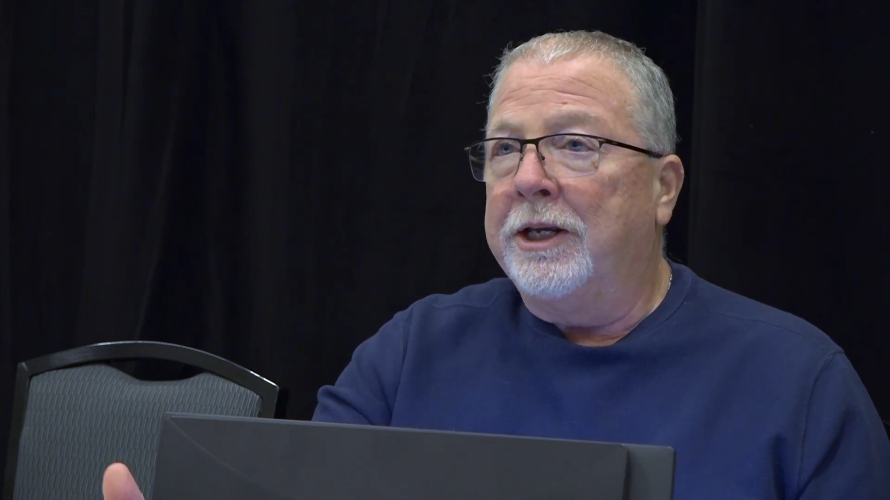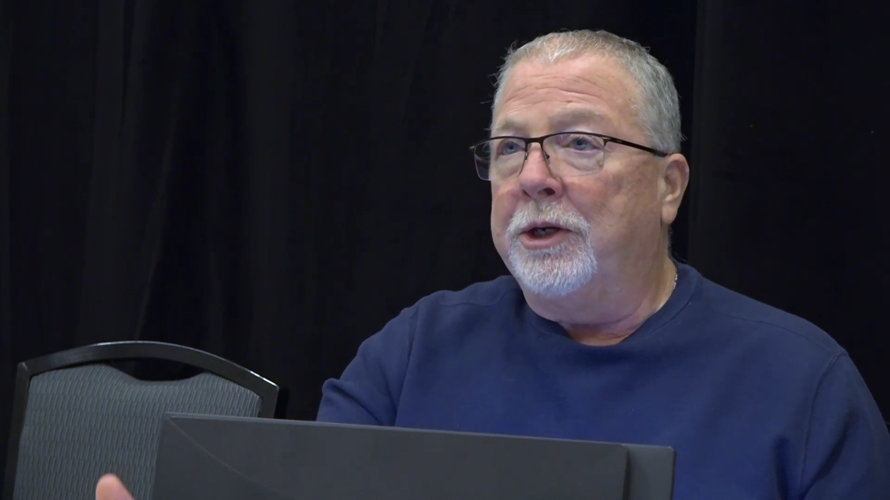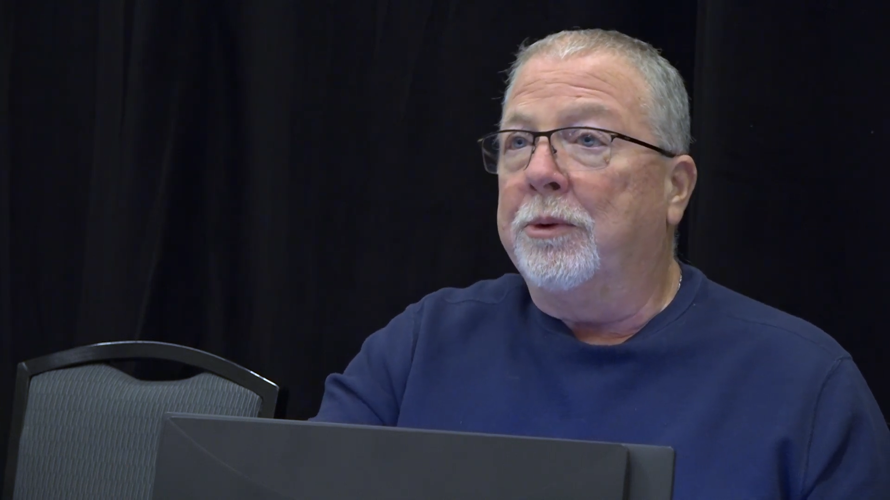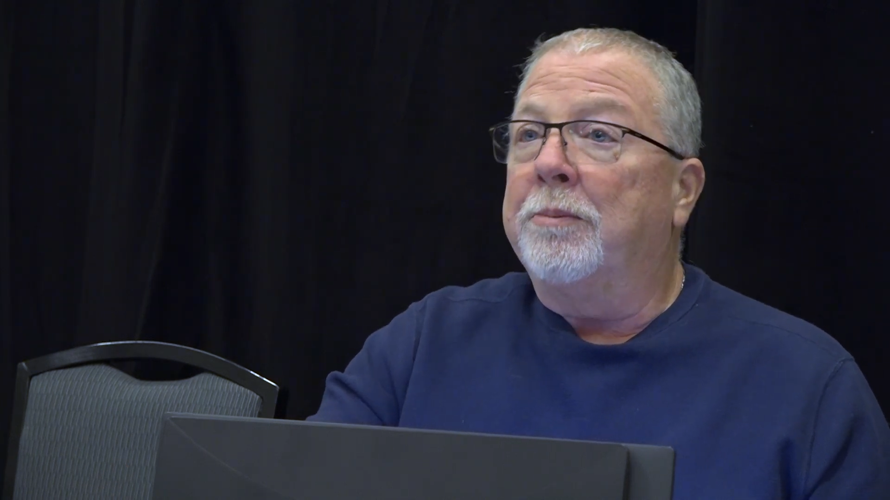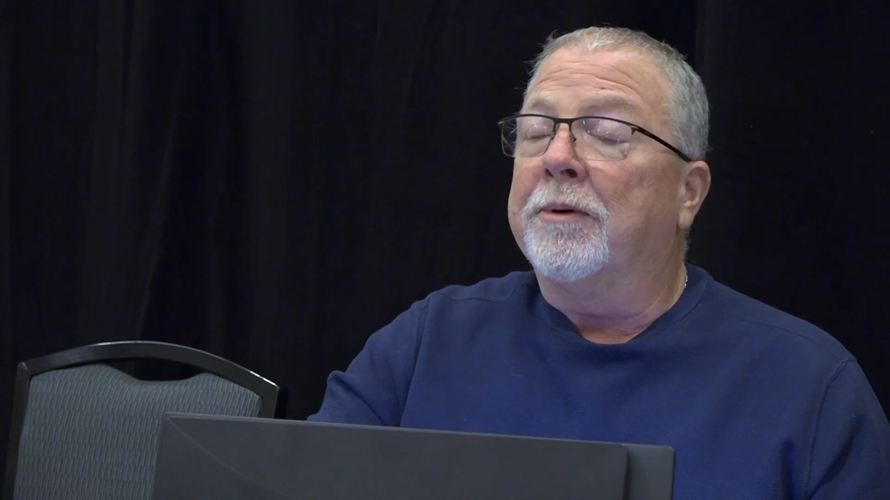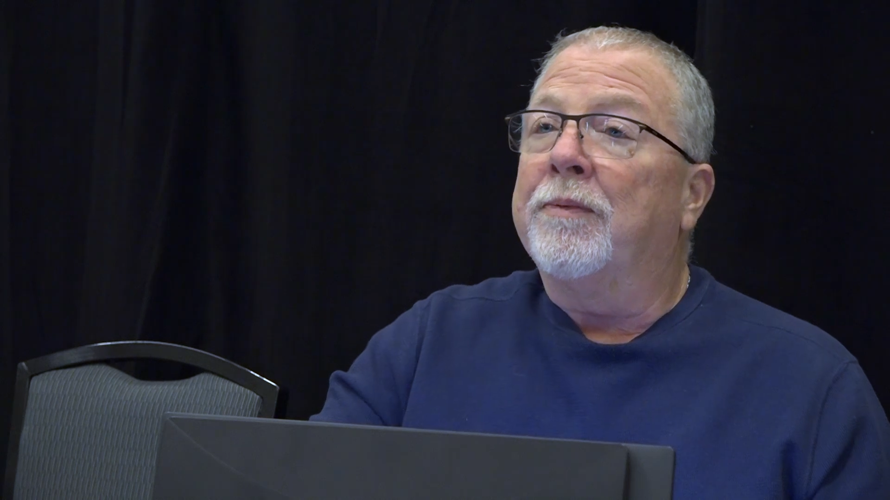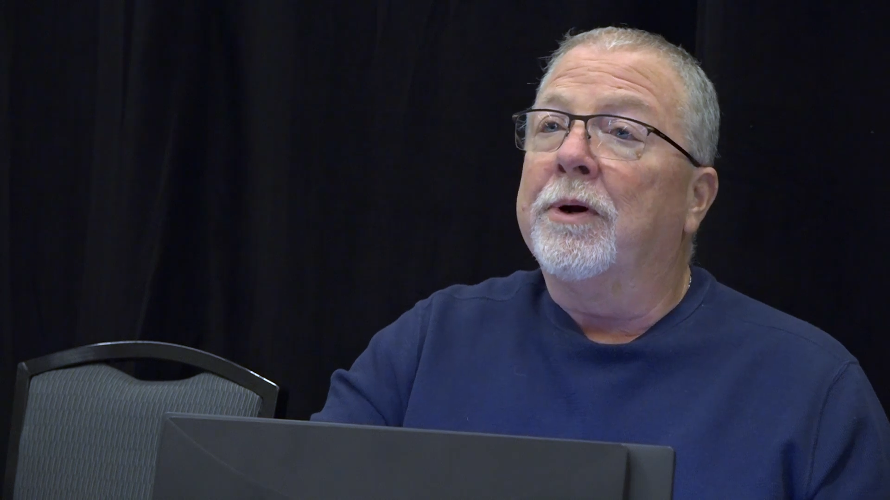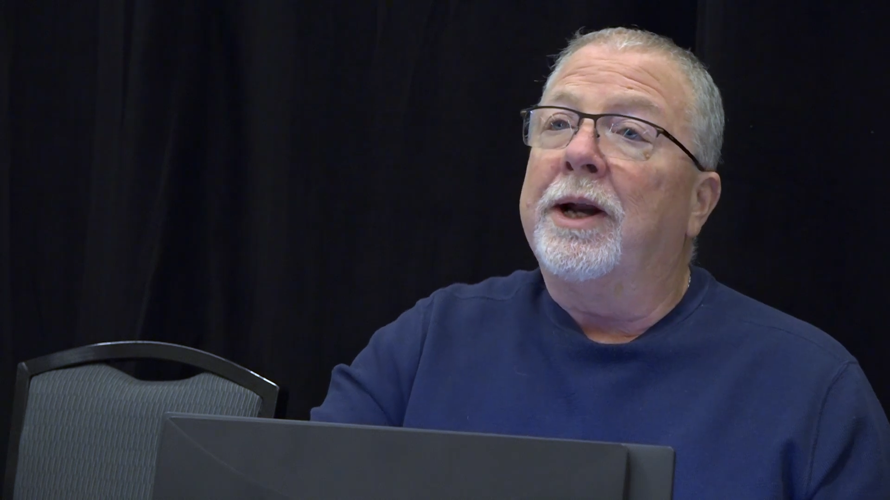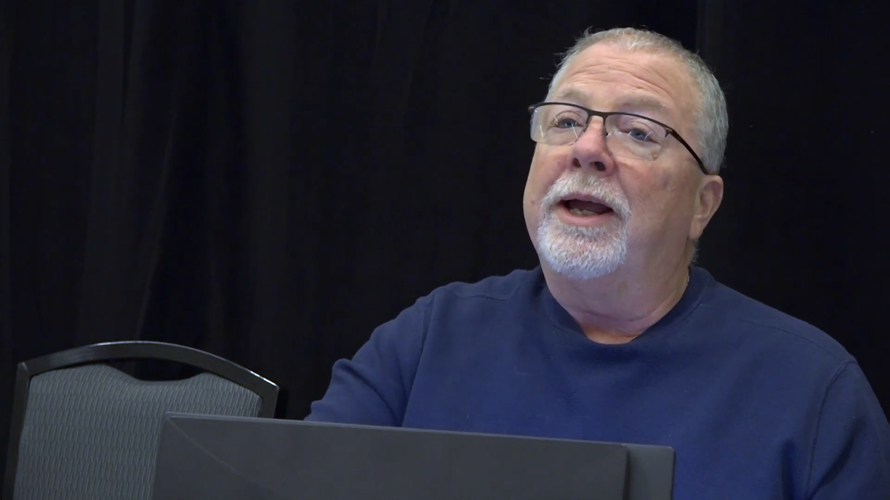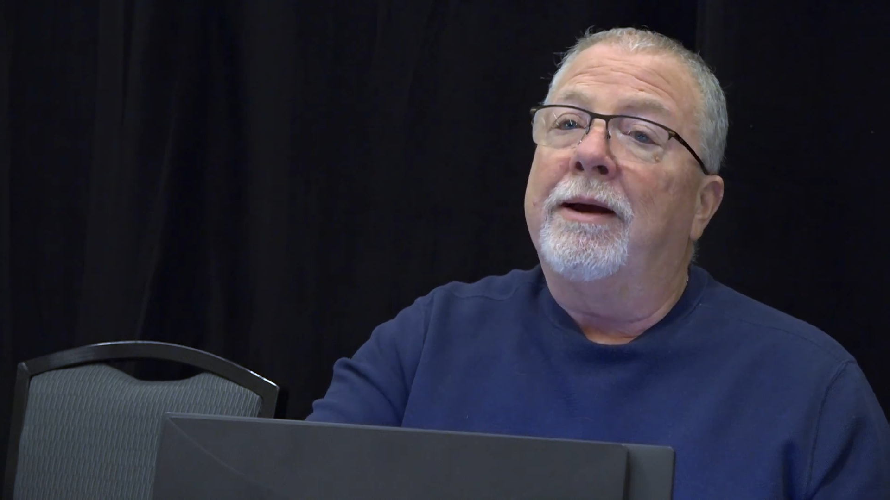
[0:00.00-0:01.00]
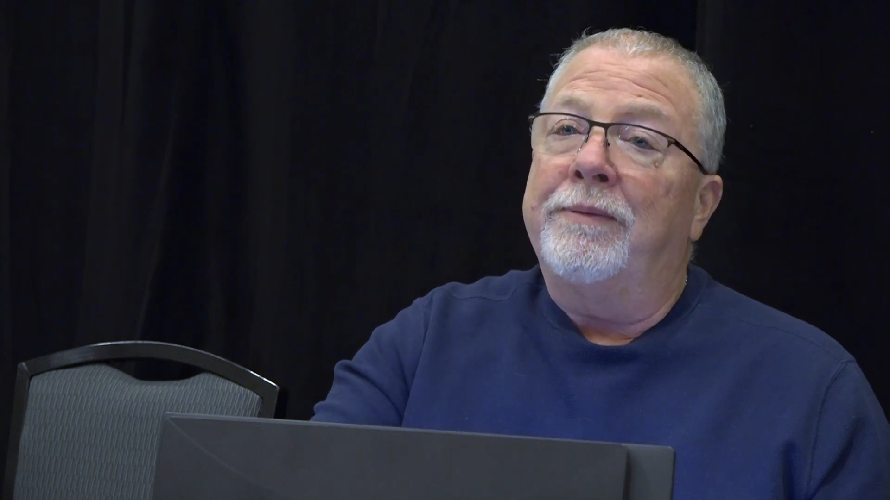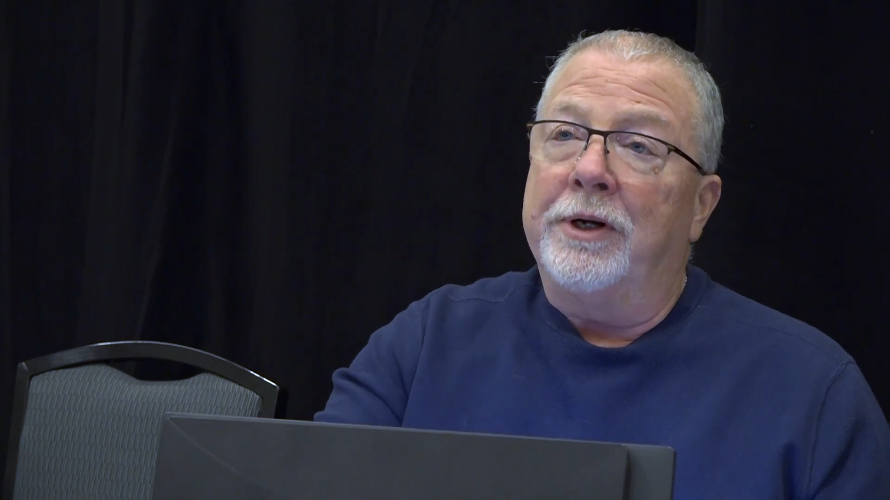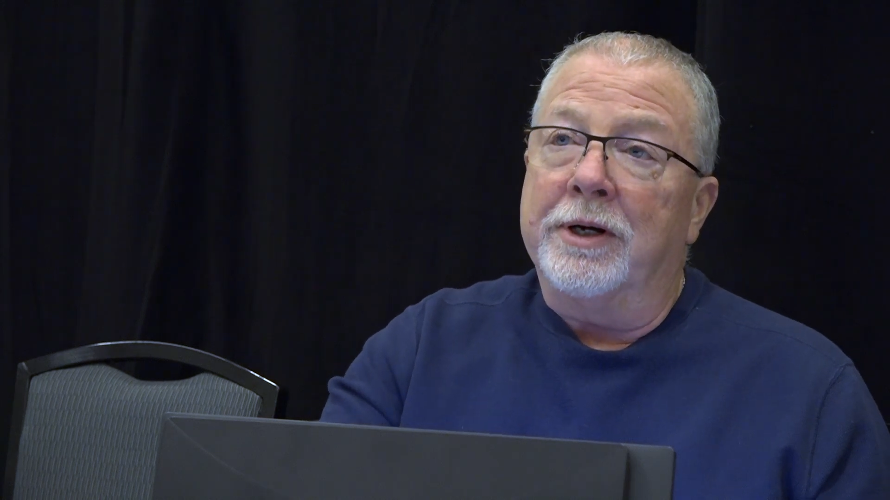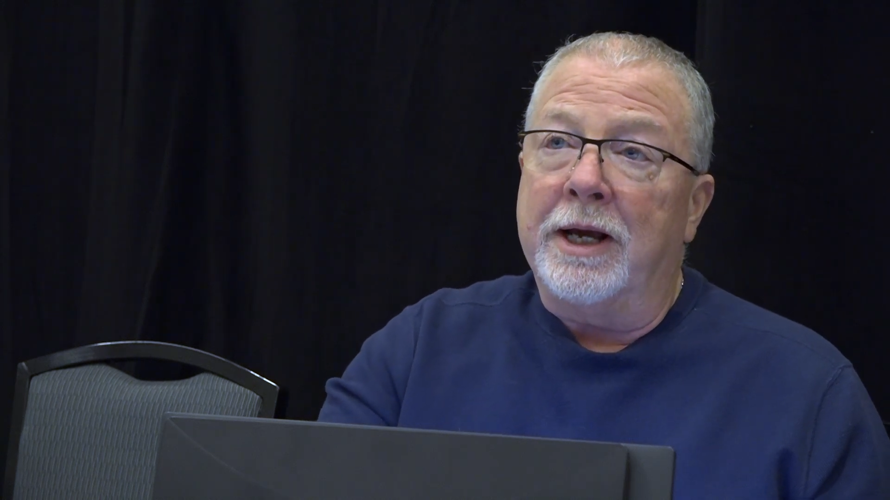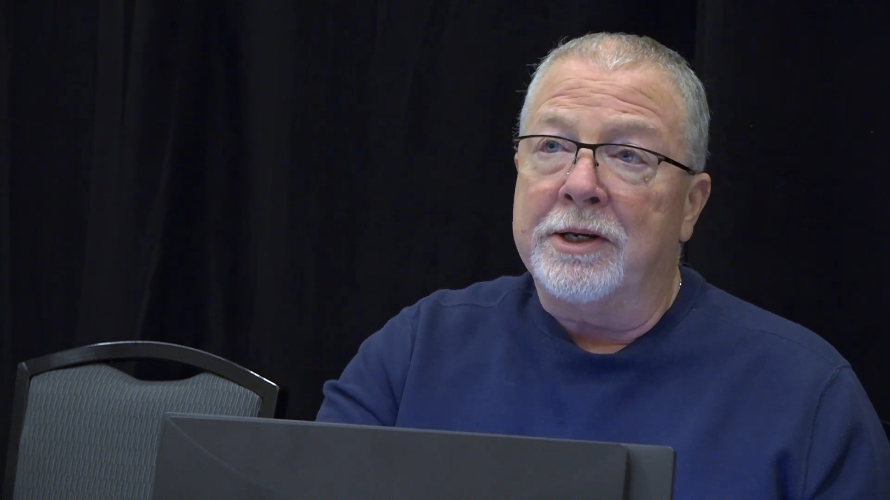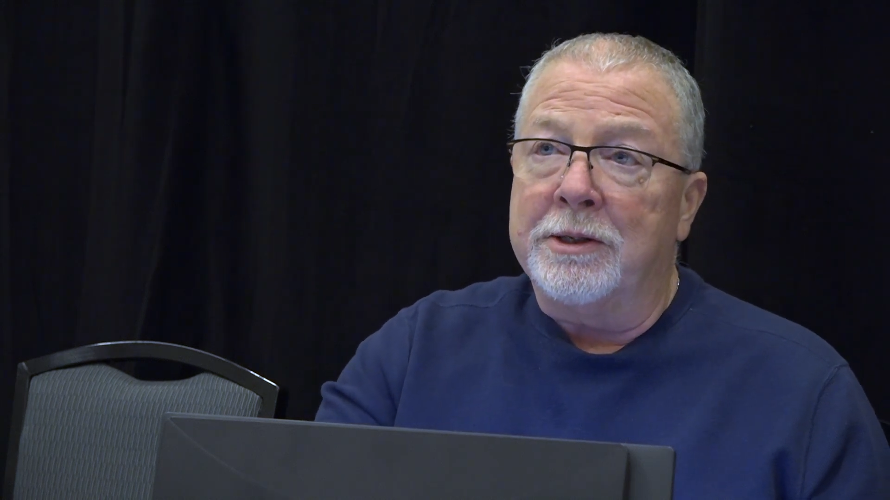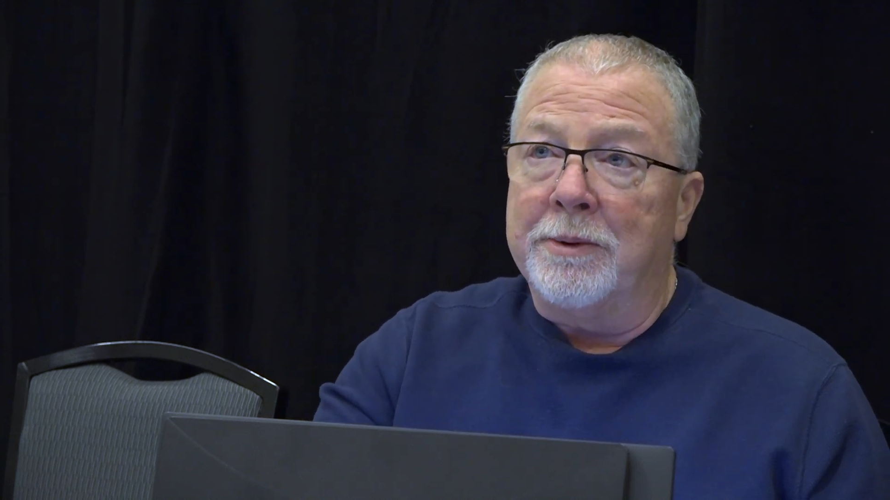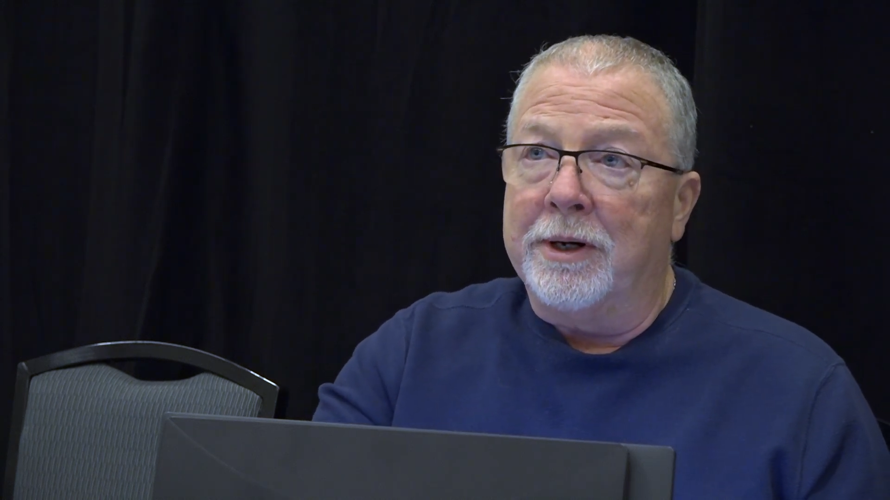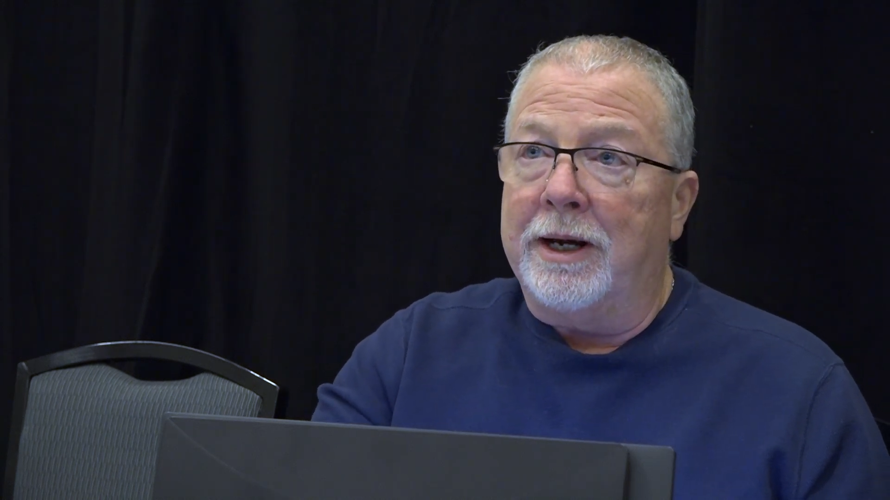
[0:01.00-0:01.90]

You would prefer to have your customer